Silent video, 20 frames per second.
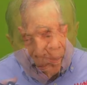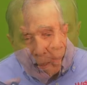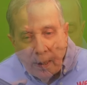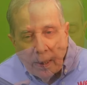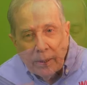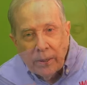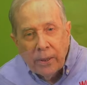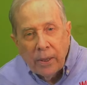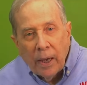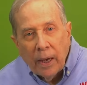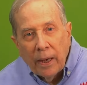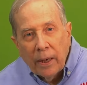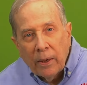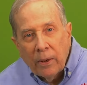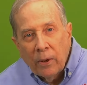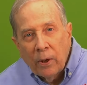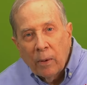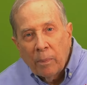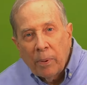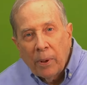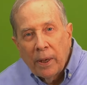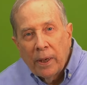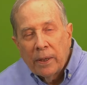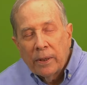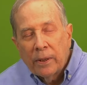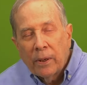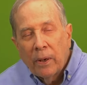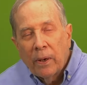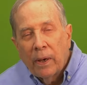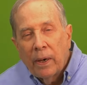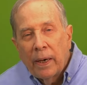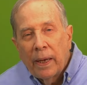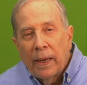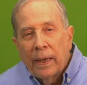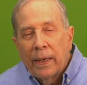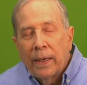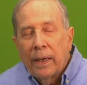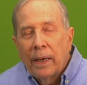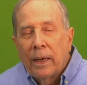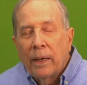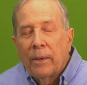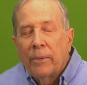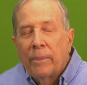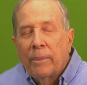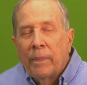that's the high current place on an antenna.